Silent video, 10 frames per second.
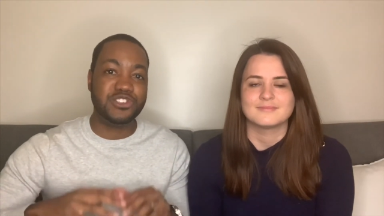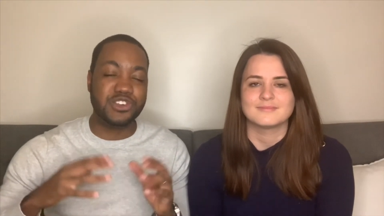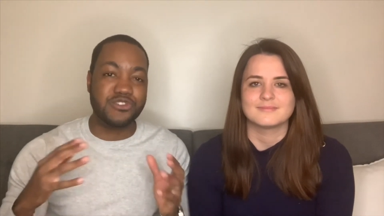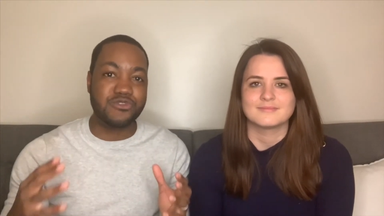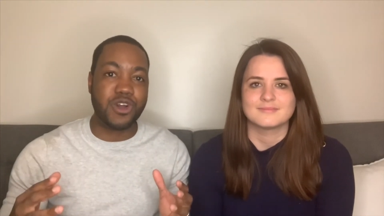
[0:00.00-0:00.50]
Speaker 1: to
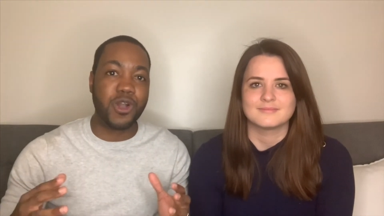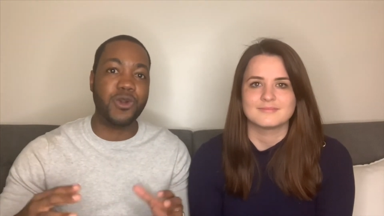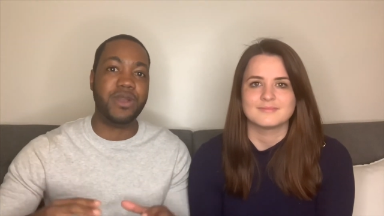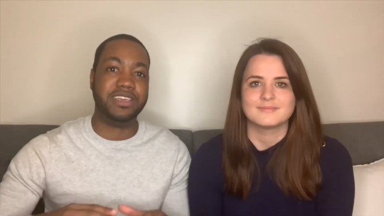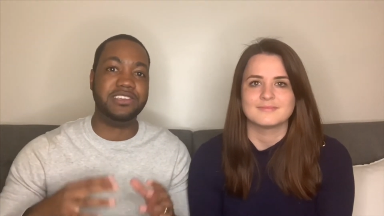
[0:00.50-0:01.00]

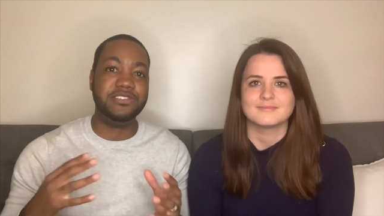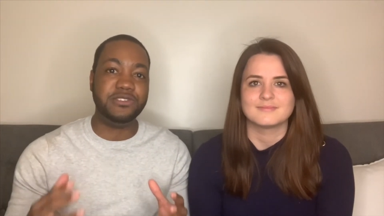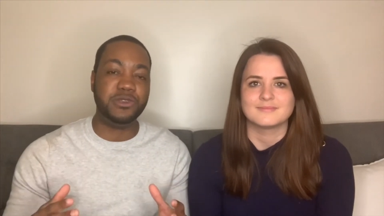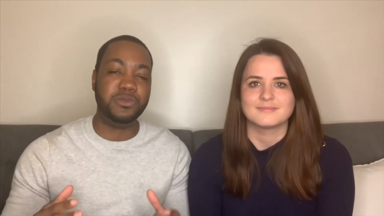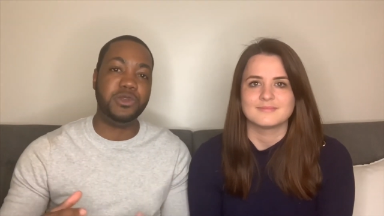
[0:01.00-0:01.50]
grow and
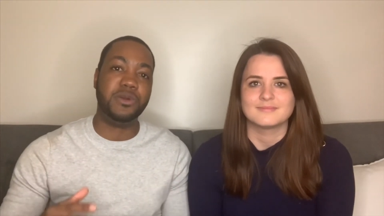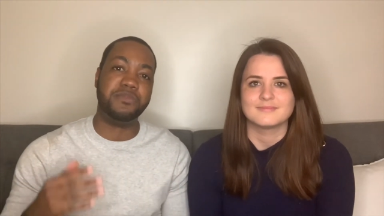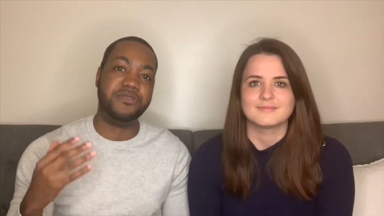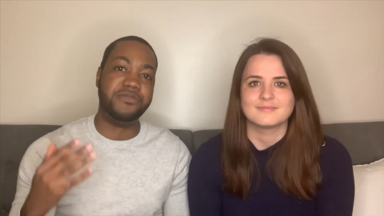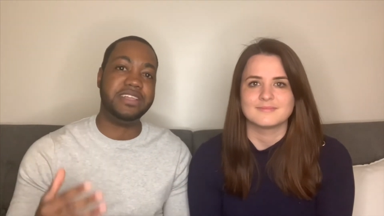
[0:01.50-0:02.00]
consume you and
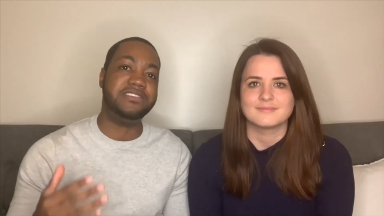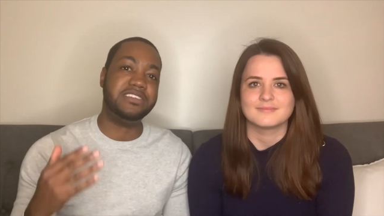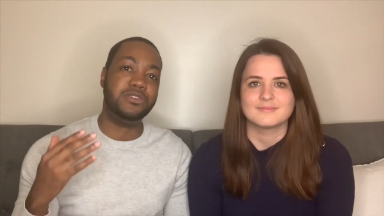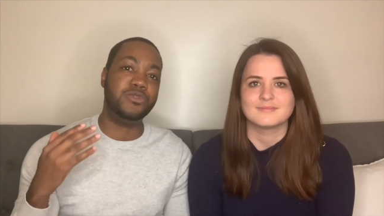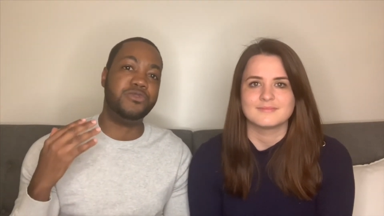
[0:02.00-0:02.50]

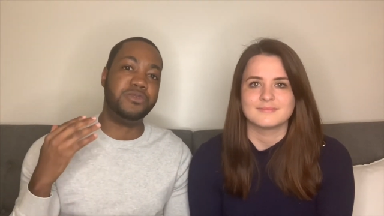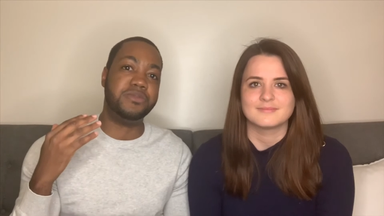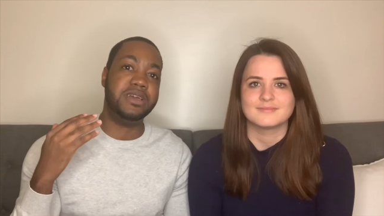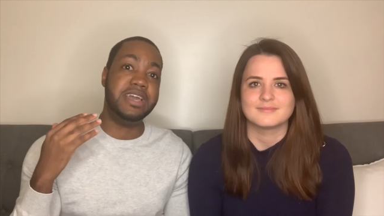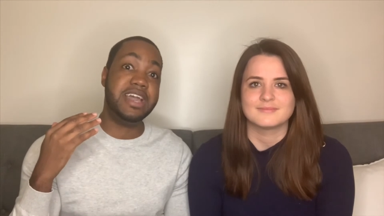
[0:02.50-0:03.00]
preventing you
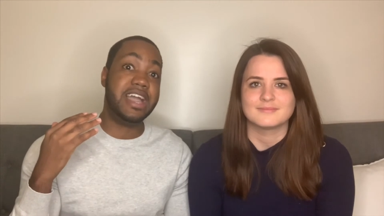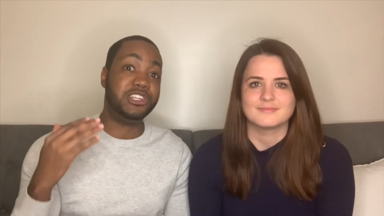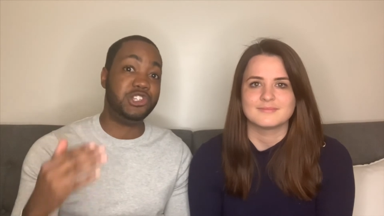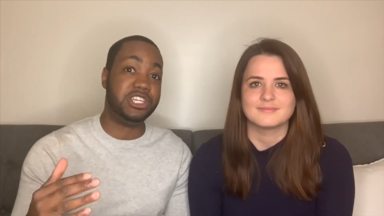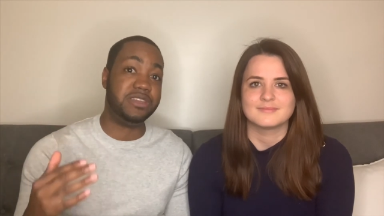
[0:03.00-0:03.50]
from
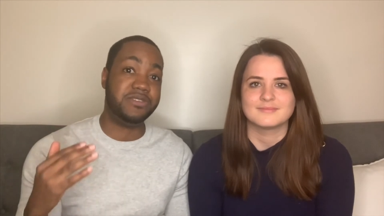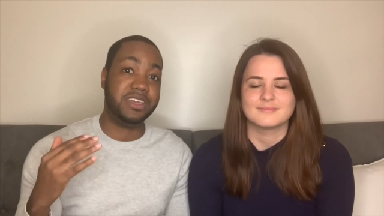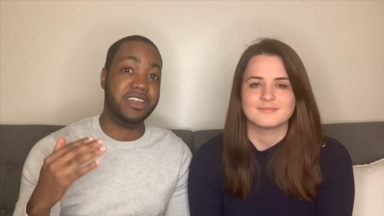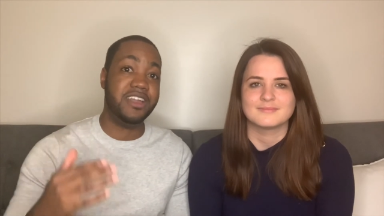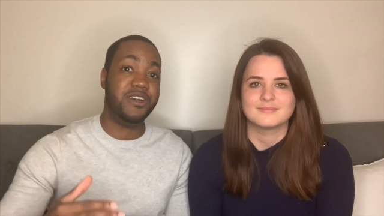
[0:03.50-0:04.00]

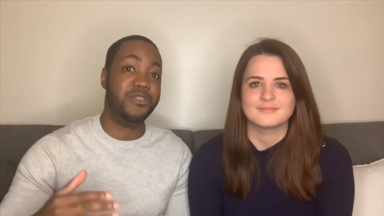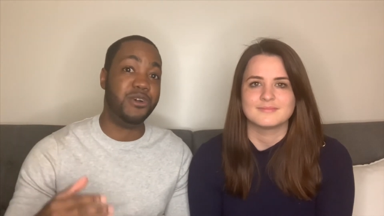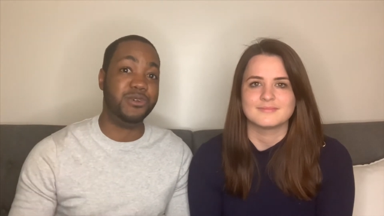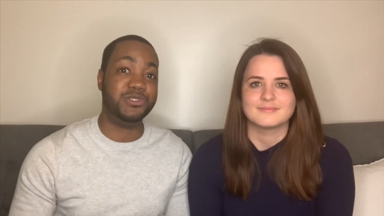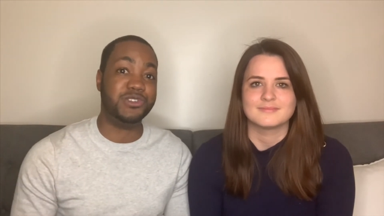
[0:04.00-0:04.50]
achieving
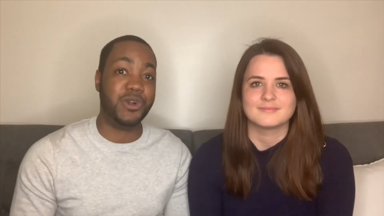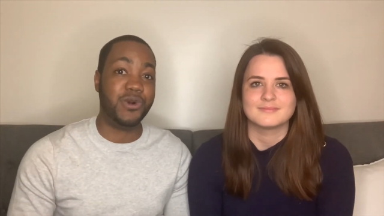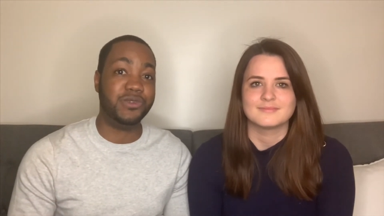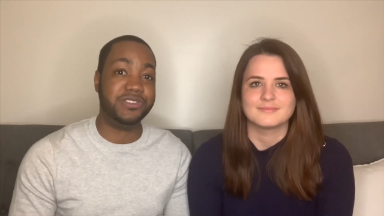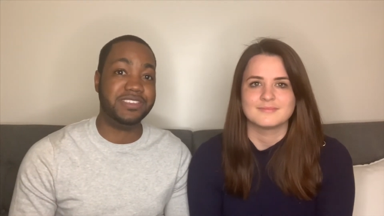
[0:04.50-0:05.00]
those
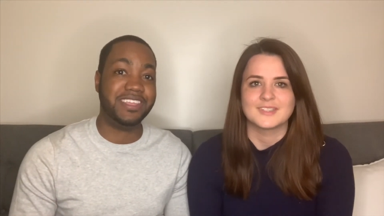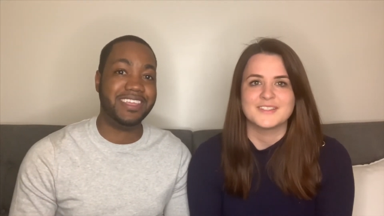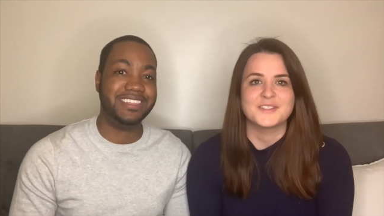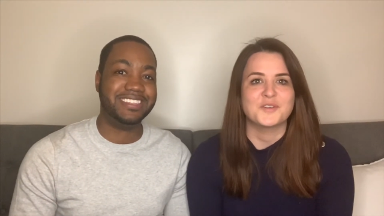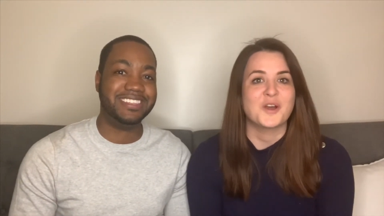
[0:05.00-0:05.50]
goals.
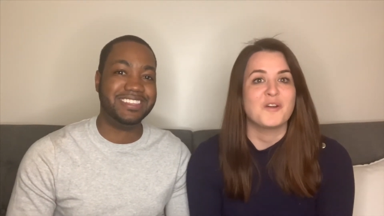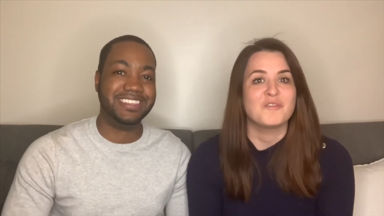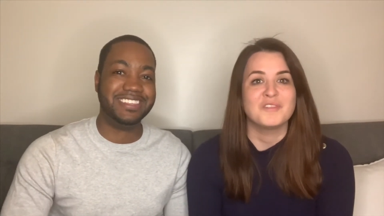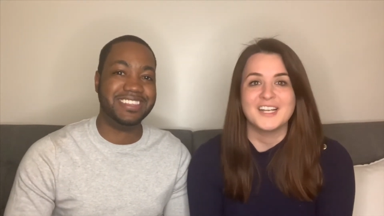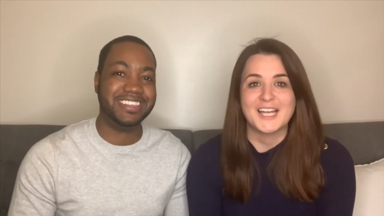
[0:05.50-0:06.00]
Speaker 2: So I
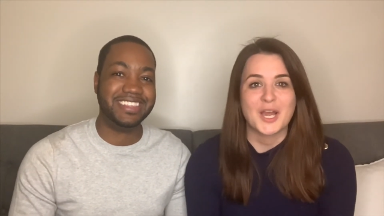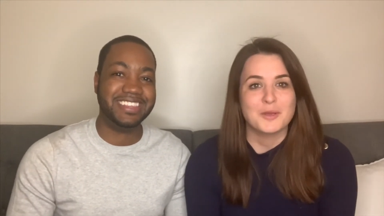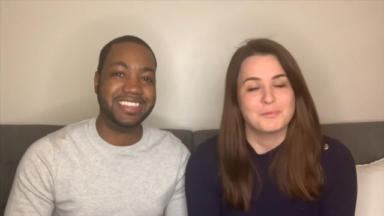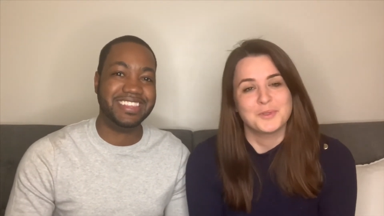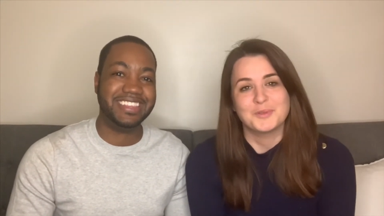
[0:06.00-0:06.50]
really
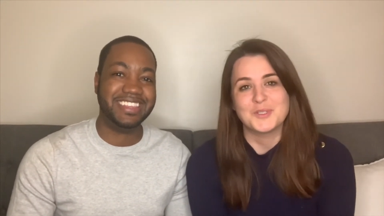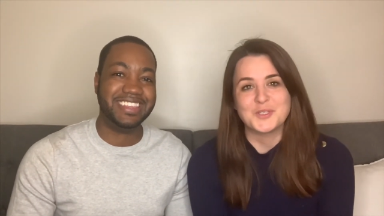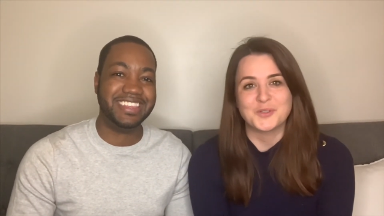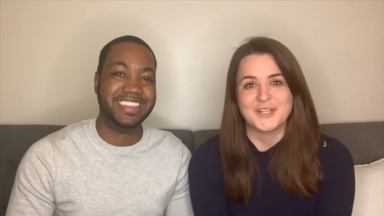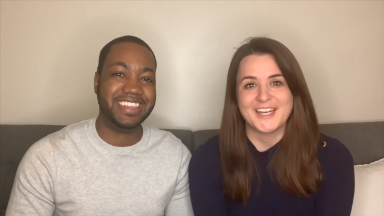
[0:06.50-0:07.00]
hope you
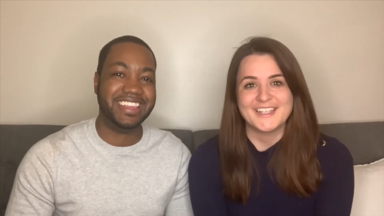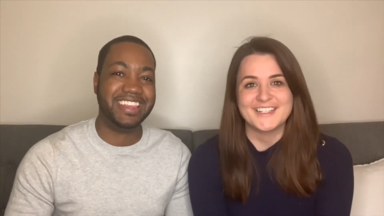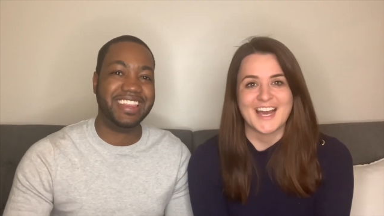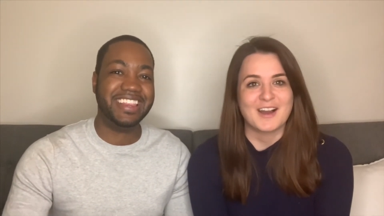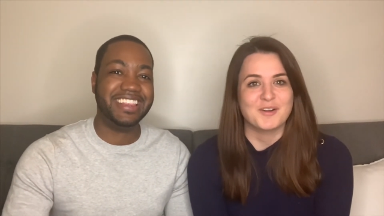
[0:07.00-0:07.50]
enjoyed
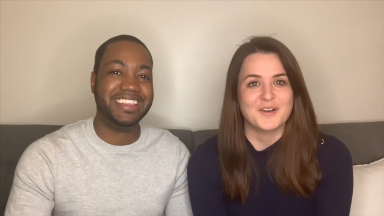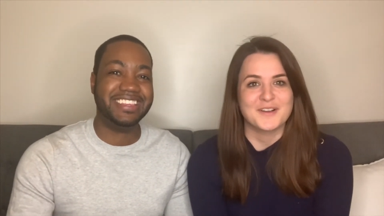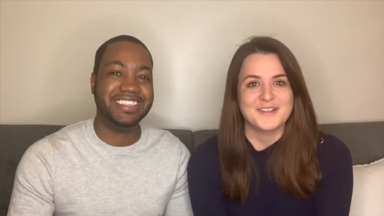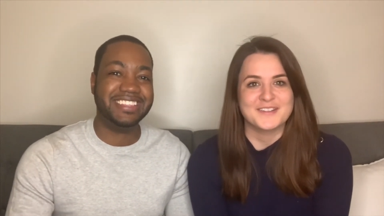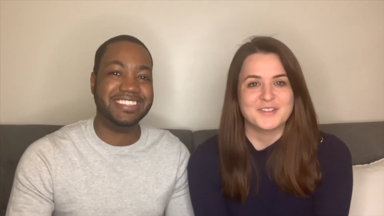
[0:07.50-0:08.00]

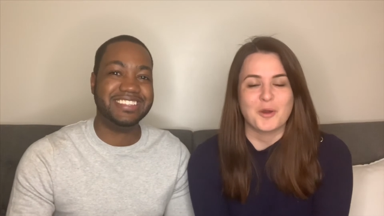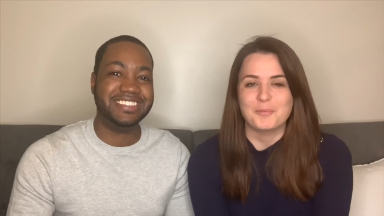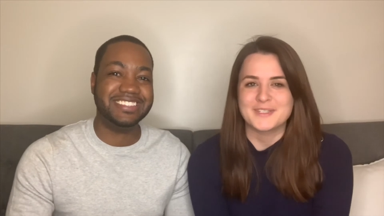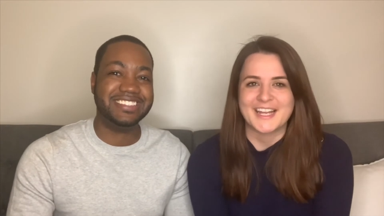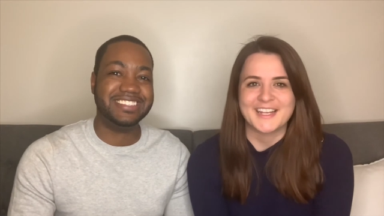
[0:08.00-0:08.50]
our
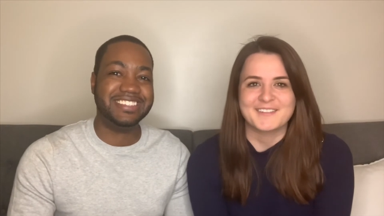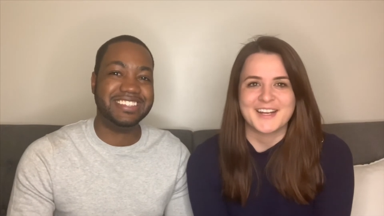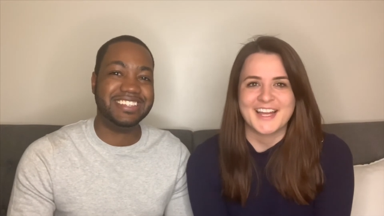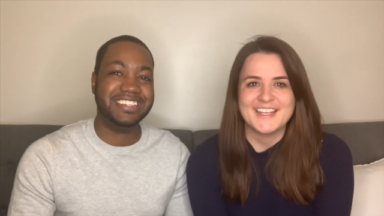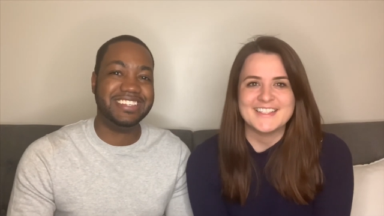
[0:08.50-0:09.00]
top
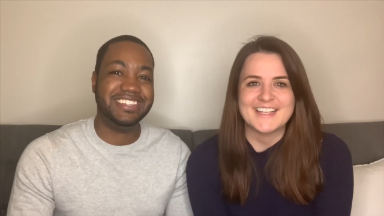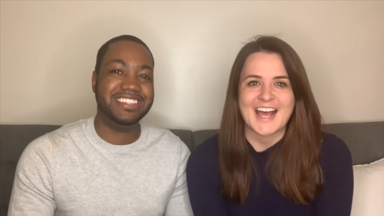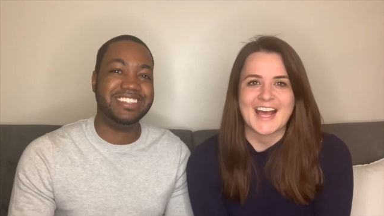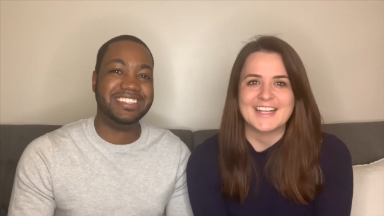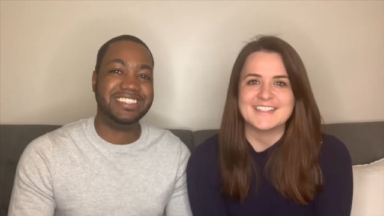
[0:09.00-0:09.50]
takeaways.
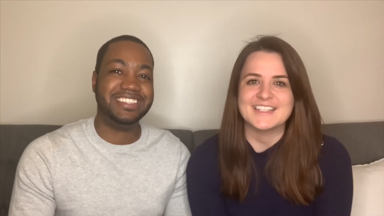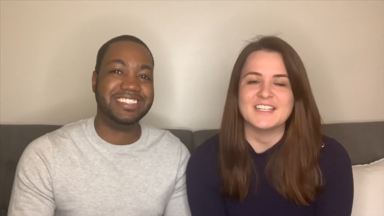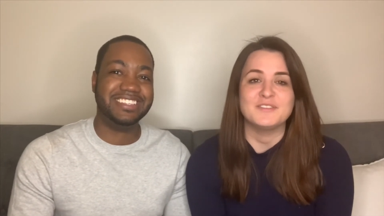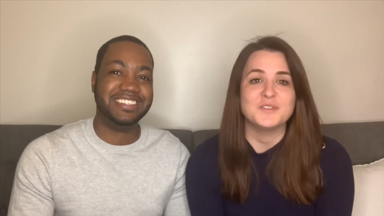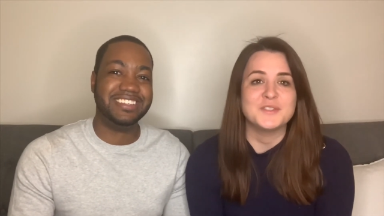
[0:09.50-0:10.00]
And
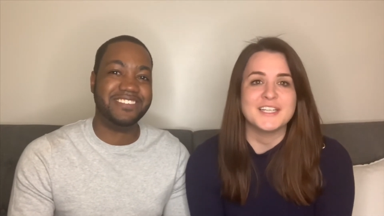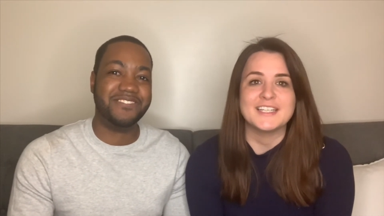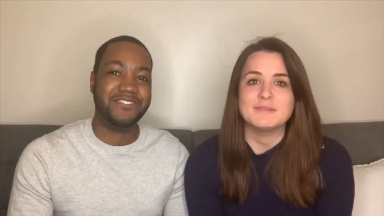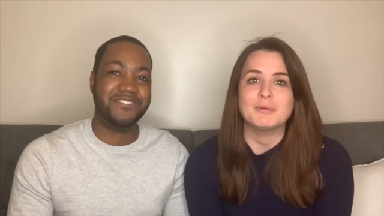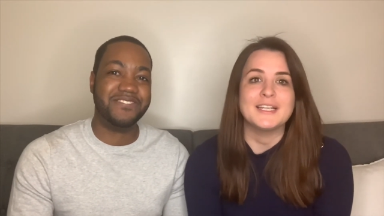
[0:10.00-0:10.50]
if you
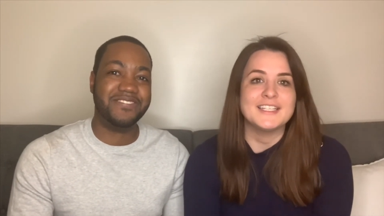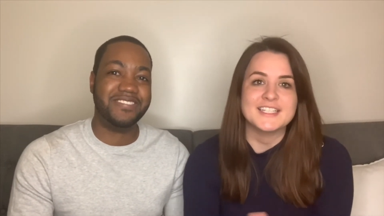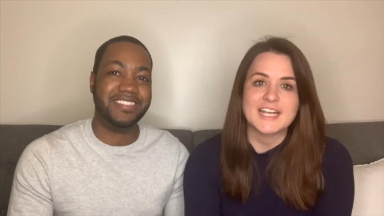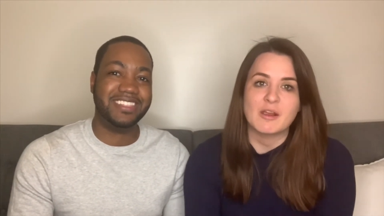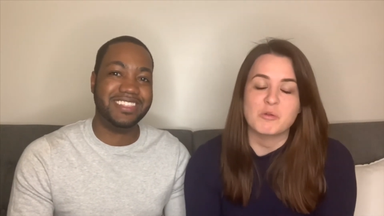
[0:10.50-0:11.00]
did, please
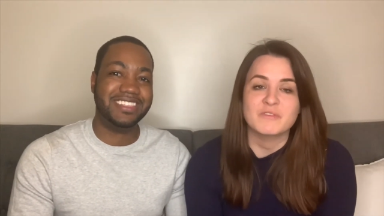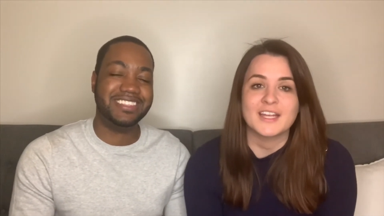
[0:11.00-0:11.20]
share it with